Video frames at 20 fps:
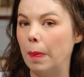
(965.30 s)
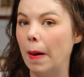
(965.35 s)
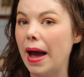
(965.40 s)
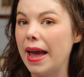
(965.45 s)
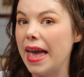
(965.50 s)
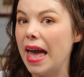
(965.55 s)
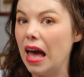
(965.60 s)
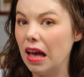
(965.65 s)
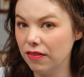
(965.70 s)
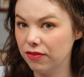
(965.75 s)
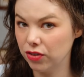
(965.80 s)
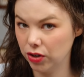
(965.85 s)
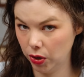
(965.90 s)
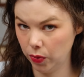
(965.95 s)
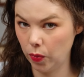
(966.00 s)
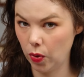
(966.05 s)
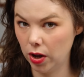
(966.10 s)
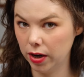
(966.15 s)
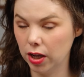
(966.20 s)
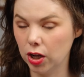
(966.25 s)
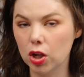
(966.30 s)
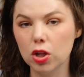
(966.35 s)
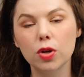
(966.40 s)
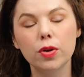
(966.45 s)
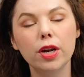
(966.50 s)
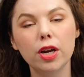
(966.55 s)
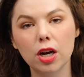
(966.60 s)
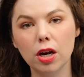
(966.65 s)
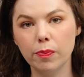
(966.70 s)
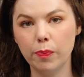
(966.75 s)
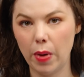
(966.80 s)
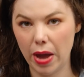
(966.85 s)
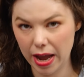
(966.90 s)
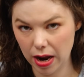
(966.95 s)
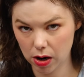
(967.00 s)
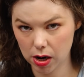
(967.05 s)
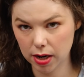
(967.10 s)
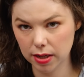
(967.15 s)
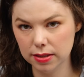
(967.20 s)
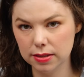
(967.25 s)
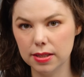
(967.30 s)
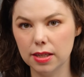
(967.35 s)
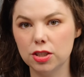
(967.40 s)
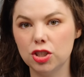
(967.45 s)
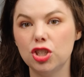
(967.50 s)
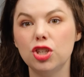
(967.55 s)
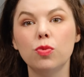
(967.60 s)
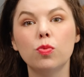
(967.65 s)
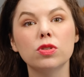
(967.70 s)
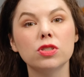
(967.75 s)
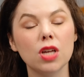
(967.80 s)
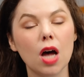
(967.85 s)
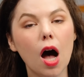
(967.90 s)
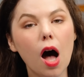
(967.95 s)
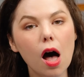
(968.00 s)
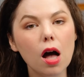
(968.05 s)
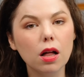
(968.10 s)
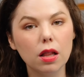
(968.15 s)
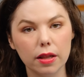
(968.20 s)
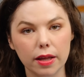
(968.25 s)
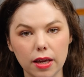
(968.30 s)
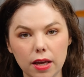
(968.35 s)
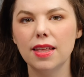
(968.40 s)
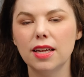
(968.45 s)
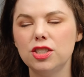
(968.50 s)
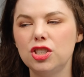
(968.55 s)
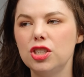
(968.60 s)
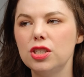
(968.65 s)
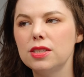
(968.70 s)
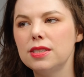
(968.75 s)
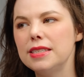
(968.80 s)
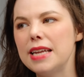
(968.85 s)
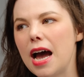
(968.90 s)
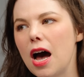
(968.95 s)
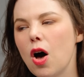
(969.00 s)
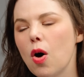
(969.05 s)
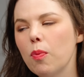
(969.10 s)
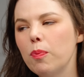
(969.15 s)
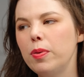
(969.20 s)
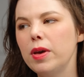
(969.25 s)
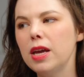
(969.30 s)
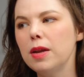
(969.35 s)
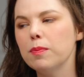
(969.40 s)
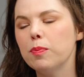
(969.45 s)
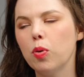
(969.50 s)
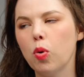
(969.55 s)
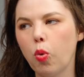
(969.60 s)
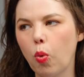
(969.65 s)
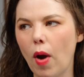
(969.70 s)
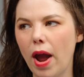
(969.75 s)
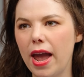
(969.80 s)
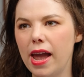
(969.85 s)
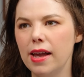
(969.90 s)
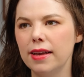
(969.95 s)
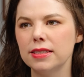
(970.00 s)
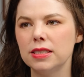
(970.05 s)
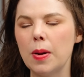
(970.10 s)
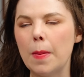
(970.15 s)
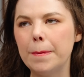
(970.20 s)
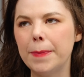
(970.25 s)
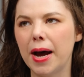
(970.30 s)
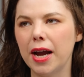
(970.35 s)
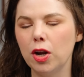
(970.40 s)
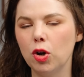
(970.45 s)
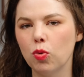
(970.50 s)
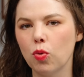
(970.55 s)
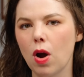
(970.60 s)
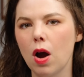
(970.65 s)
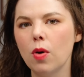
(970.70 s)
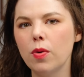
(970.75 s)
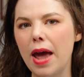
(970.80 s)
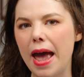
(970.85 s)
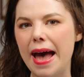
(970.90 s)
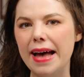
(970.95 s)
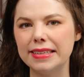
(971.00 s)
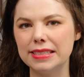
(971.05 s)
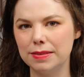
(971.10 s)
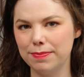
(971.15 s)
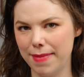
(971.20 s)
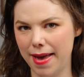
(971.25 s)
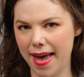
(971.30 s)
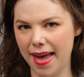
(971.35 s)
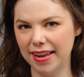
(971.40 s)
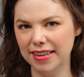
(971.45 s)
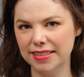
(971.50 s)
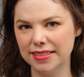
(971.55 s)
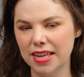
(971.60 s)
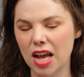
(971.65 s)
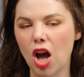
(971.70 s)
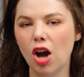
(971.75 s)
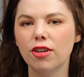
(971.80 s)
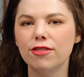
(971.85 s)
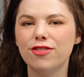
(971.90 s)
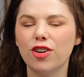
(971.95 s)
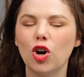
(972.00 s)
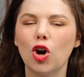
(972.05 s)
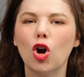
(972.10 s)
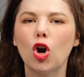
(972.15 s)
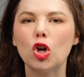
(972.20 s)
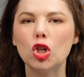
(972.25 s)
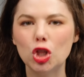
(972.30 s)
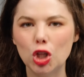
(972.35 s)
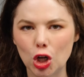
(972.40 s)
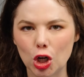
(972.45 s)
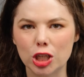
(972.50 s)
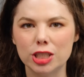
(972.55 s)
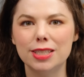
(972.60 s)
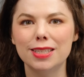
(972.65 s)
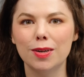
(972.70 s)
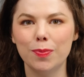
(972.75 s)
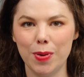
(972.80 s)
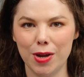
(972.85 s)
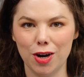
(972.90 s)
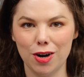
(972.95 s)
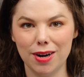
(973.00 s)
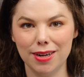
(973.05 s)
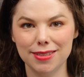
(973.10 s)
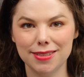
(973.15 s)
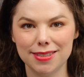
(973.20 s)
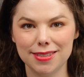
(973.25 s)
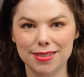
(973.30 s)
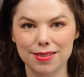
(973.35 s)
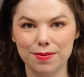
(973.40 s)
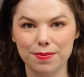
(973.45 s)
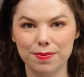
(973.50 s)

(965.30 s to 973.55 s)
by everyone, including her parents, that she was ugly, that she's now being praised by grown ass men for her looks and appearance.